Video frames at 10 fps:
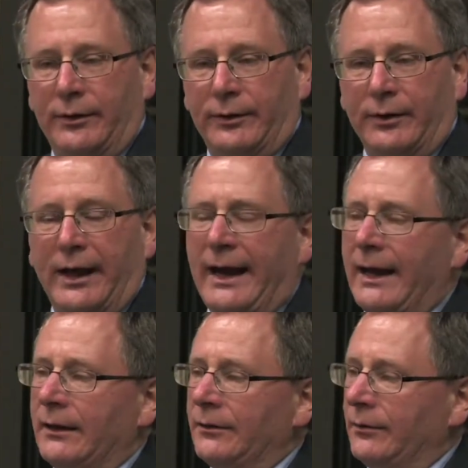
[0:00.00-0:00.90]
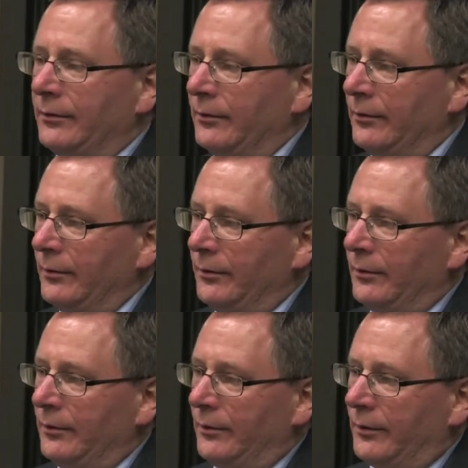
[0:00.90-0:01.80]
Their land,
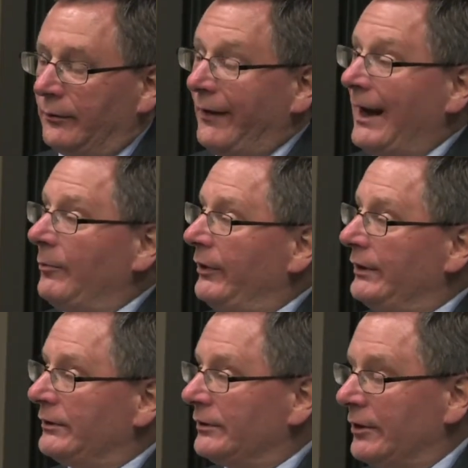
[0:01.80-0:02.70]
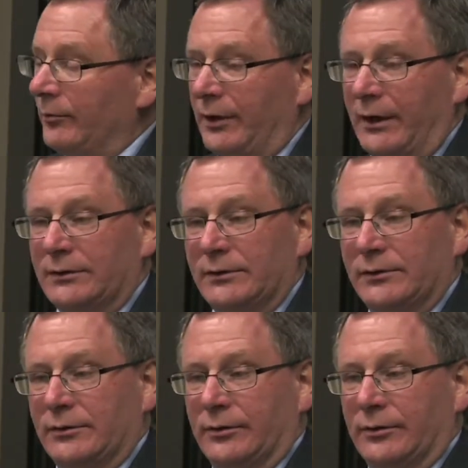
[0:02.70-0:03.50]
their families in some cases,